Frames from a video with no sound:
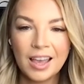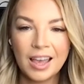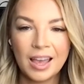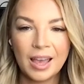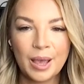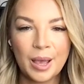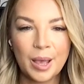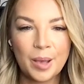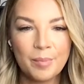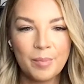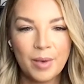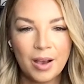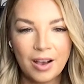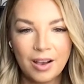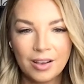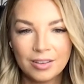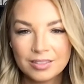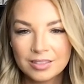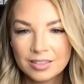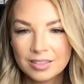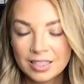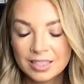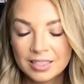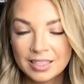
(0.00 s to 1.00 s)
I'll
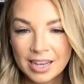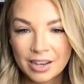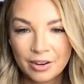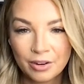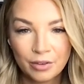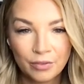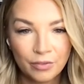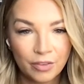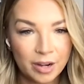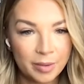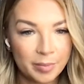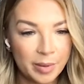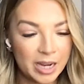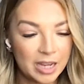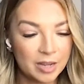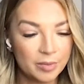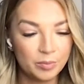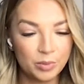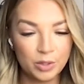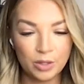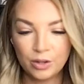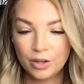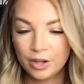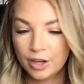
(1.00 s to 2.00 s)
sit down in front of my
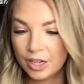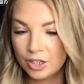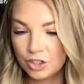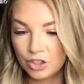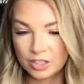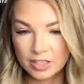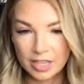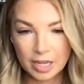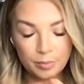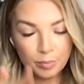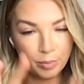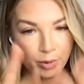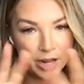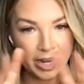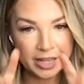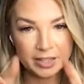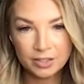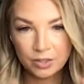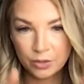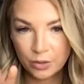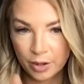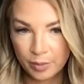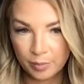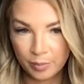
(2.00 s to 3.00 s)
computer and just like
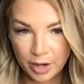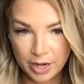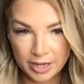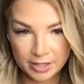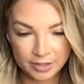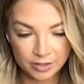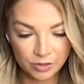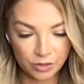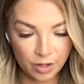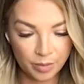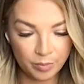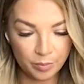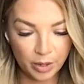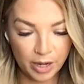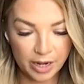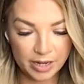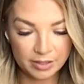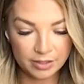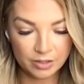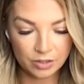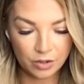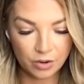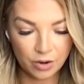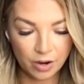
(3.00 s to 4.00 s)
brainstorm,
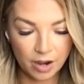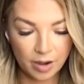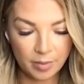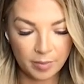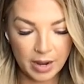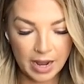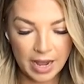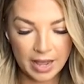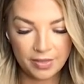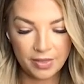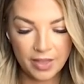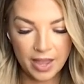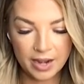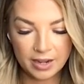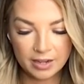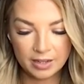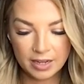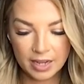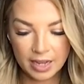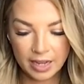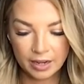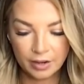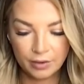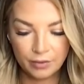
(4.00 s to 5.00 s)
and then
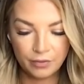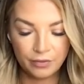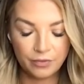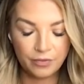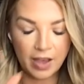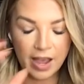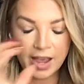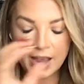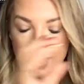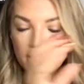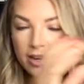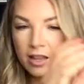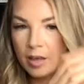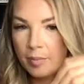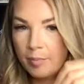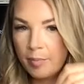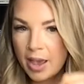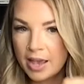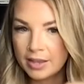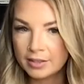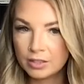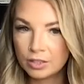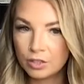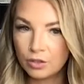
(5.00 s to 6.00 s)
kind of find the
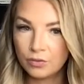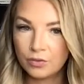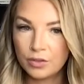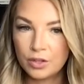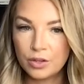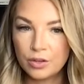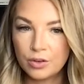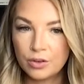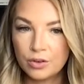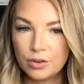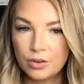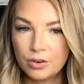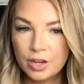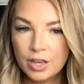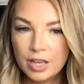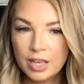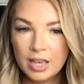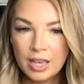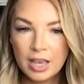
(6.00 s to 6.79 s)
best few